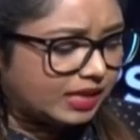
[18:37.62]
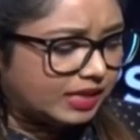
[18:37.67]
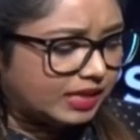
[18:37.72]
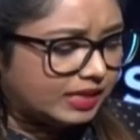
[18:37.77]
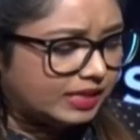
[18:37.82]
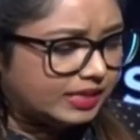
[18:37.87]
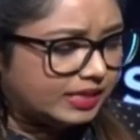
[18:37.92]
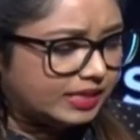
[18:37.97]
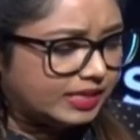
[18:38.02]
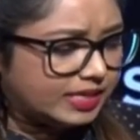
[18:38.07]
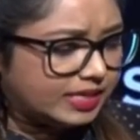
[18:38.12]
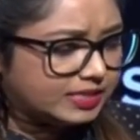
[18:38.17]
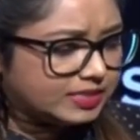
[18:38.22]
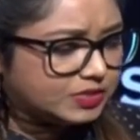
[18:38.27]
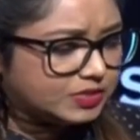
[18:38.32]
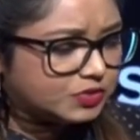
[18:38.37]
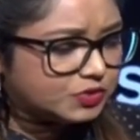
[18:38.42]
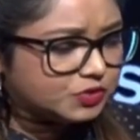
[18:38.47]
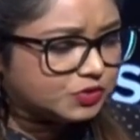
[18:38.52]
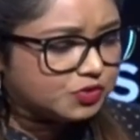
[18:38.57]

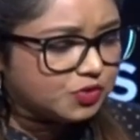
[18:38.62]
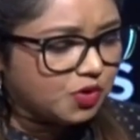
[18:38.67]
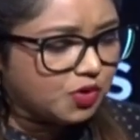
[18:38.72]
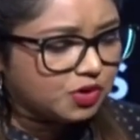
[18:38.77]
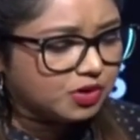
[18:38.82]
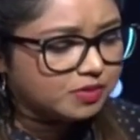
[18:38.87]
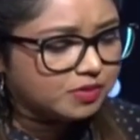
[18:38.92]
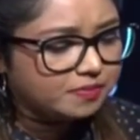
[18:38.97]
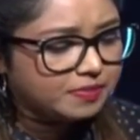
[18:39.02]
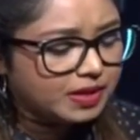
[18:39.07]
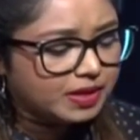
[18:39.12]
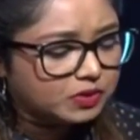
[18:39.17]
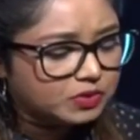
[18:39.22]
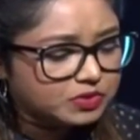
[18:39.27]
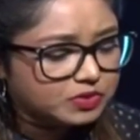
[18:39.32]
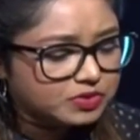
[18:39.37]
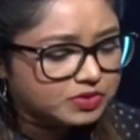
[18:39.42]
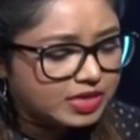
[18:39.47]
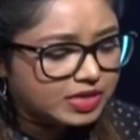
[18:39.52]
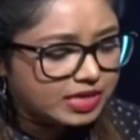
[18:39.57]
Let's talk
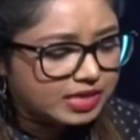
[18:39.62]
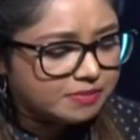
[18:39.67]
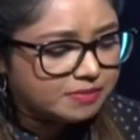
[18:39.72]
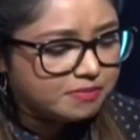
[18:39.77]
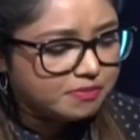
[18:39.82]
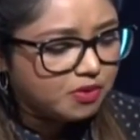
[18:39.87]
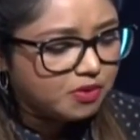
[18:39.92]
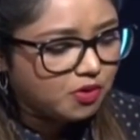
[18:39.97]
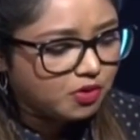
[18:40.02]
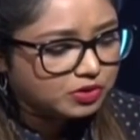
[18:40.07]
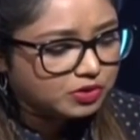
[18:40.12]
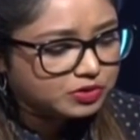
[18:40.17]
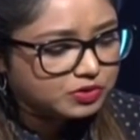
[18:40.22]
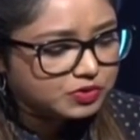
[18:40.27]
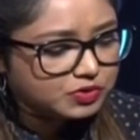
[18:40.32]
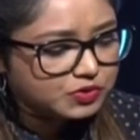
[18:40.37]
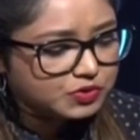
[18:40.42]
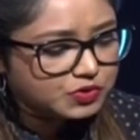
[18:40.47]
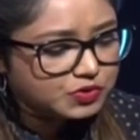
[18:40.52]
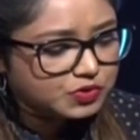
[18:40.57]
about the
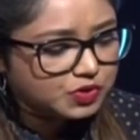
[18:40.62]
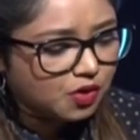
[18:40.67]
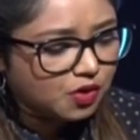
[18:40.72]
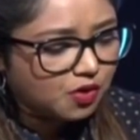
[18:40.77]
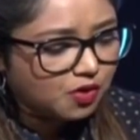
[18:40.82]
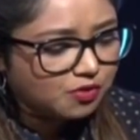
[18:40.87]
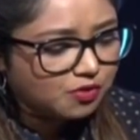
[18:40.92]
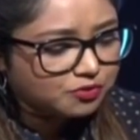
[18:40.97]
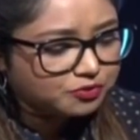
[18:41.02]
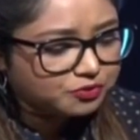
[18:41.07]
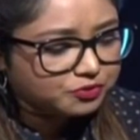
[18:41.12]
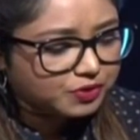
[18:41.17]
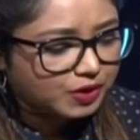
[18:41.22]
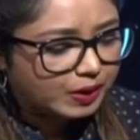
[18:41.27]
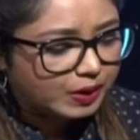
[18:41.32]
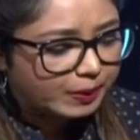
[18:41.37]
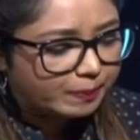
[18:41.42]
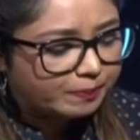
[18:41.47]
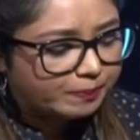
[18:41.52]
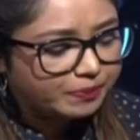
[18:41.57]
importance of
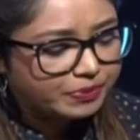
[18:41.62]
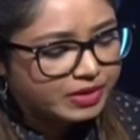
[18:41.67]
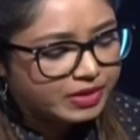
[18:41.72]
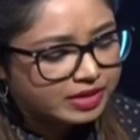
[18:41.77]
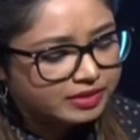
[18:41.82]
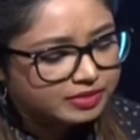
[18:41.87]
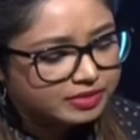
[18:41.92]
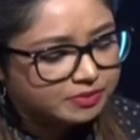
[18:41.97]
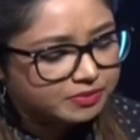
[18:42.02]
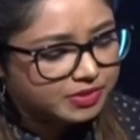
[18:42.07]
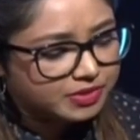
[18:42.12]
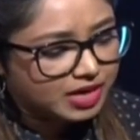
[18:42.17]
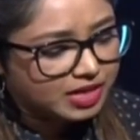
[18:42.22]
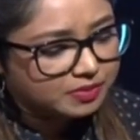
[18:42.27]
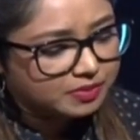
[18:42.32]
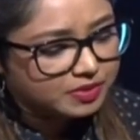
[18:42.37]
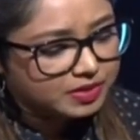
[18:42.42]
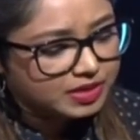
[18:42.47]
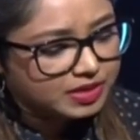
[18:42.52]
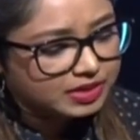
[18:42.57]
the
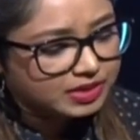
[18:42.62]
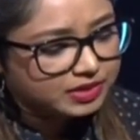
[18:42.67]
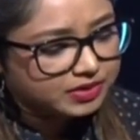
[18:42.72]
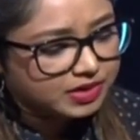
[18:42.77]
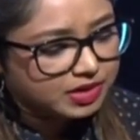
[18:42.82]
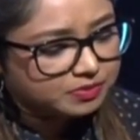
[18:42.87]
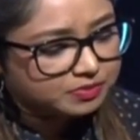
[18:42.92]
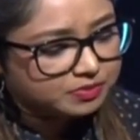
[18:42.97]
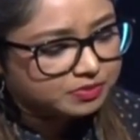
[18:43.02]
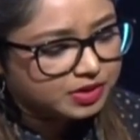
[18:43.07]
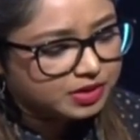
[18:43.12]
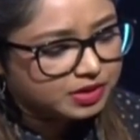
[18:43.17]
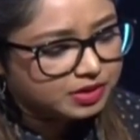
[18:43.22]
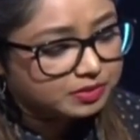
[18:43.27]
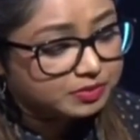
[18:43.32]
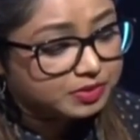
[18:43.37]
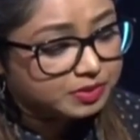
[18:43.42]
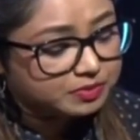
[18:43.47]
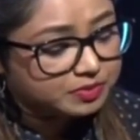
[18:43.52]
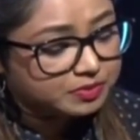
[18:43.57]

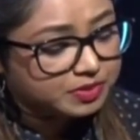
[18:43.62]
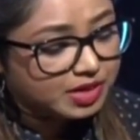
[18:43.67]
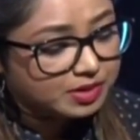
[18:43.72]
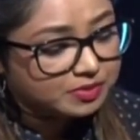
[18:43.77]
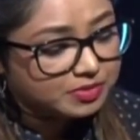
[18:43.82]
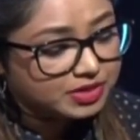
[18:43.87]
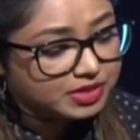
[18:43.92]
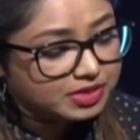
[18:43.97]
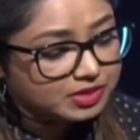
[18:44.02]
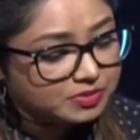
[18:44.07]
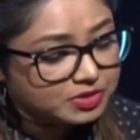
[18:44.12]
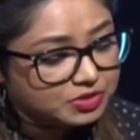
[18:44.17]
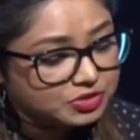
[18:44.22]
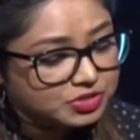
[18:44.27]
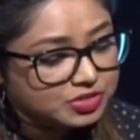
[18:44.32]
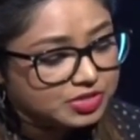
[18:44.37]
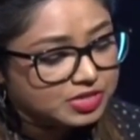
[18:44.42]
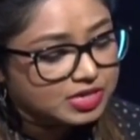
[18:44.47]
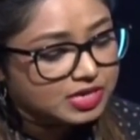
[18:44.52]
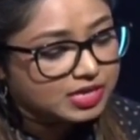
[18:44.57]
Bribery
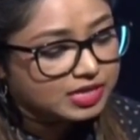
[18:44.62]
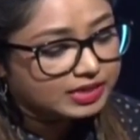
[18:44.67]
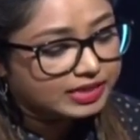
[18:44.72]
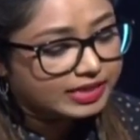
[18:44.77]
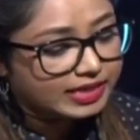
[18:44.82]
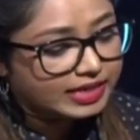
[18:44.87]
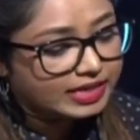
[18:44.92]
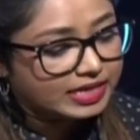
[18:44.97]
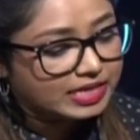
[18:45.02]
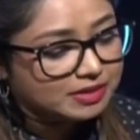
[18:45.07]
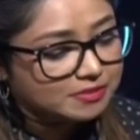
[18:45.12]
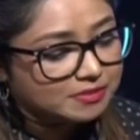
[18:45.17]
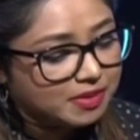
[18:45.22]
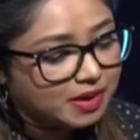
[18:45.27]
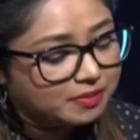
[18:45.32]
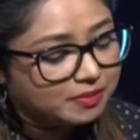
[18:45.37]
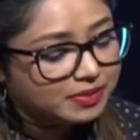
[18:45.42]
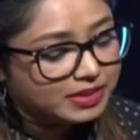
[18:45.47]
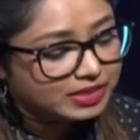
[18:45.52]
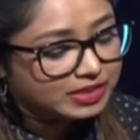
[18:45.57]
Commission gaining
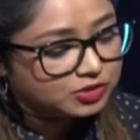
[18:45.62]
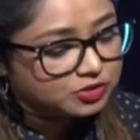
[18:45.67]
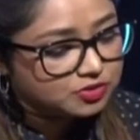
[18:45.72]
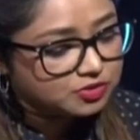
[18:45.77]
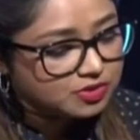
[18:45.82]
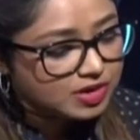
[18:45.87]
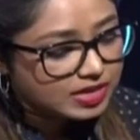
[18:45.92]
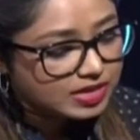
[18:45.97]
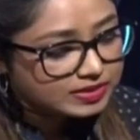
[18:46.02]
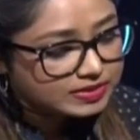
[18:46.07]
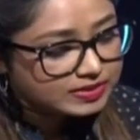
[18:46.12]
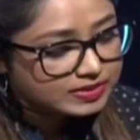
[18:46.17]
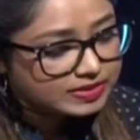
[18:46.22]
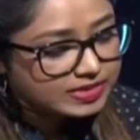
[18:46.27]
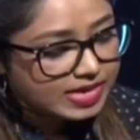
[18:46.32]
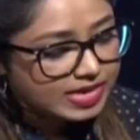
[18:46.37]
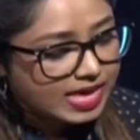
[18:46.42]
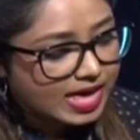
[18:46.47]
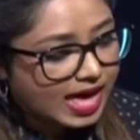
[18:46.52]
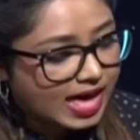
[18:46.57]
public trust.
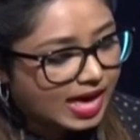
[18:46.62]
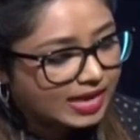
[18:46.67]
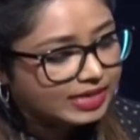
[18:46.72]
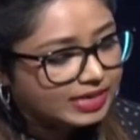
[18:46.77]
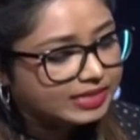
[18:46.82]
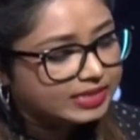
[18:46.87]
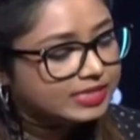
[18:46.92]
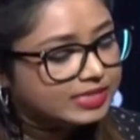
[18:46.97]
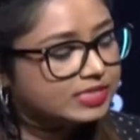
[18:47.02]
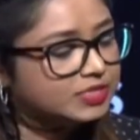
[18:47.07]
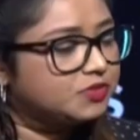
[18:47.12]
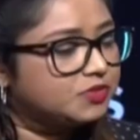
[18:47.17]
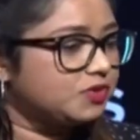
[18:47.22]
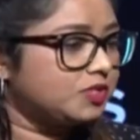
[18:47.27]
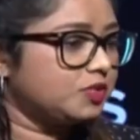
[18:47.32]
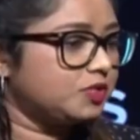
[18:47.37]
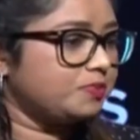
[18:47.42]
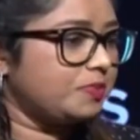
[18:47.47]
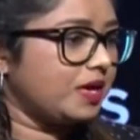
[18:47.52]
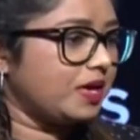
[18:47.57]
And in this
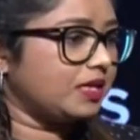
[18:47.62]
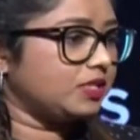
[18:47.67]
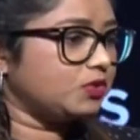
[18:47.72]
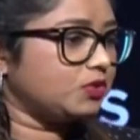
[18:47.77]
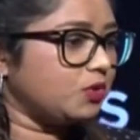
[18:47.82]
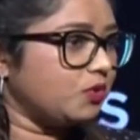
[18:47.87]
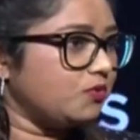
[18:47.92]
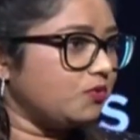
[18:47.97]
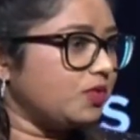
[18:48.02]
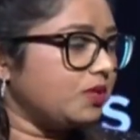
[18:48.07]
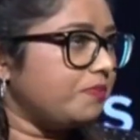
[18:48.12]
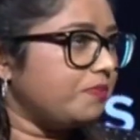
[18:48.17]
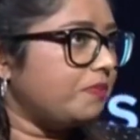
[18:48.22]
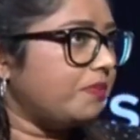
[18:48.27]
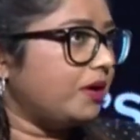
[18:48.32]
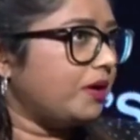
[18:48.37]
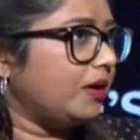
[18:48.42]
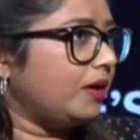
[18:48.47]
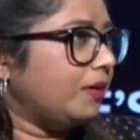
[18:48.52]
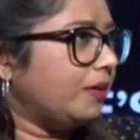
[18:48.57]
respect, over the
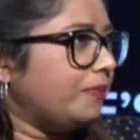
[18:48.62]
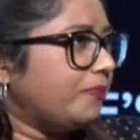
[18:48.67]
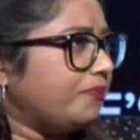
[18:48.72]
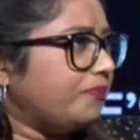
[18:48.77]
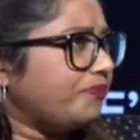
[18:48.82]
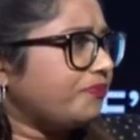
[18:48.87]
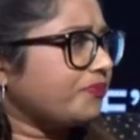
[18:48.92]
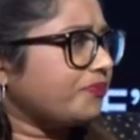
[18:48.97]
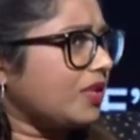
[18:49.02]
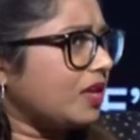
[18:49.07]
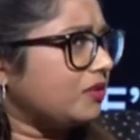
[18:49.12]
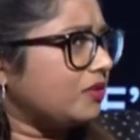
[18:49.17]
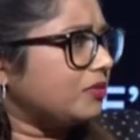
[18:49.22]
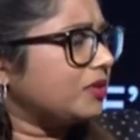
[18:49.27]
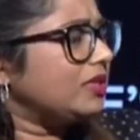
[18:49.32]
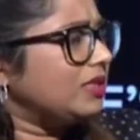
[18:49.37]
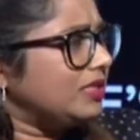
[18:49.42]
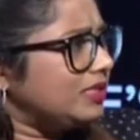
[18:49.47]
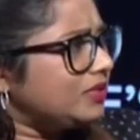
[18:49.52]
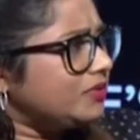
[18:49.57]

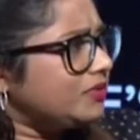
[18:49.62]
in